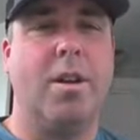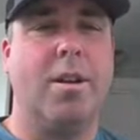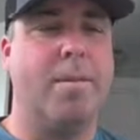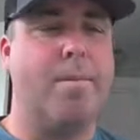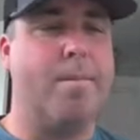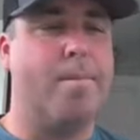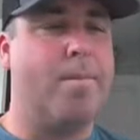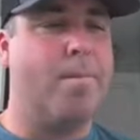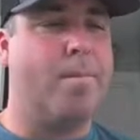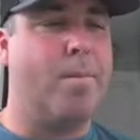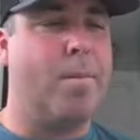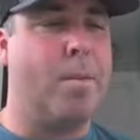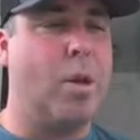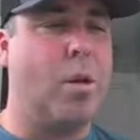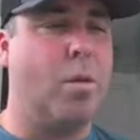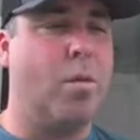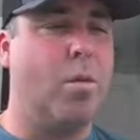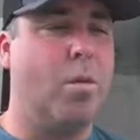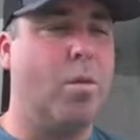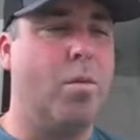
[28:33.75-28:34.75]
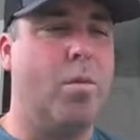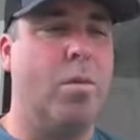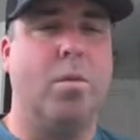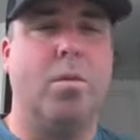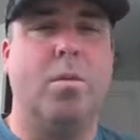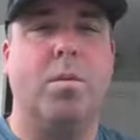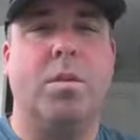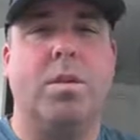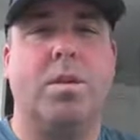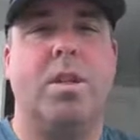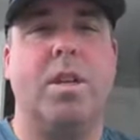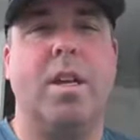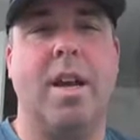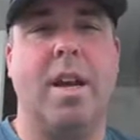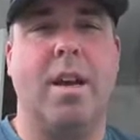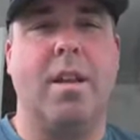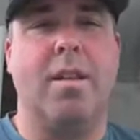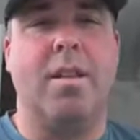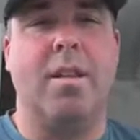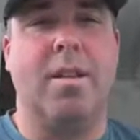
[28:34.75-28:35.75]
um, yeah, I mean, they'll be good at we'll
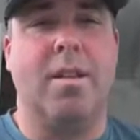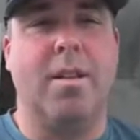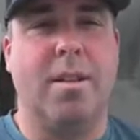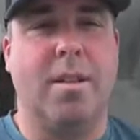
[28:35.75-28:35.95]
third